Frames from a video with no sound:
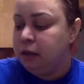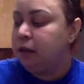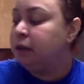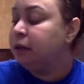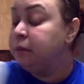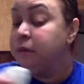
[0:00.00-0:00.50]

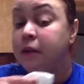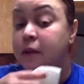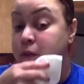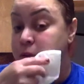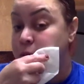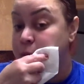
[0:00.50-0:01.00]
Time
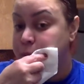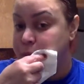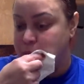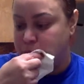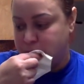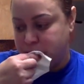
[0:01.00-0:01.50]
heals all
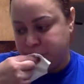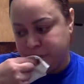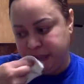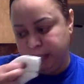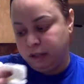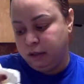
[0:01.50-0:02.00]
wounds.
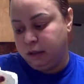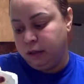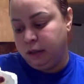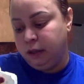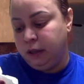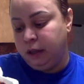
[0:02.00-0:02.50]

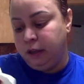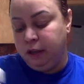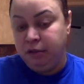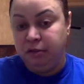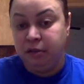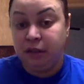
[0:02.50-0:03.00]

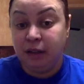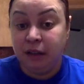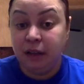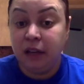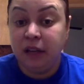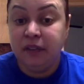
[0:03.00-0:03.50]
You just gotta
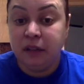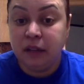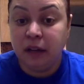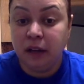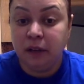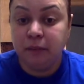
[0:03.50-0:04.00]
give it
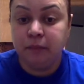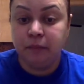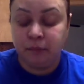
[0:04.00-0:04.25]
time.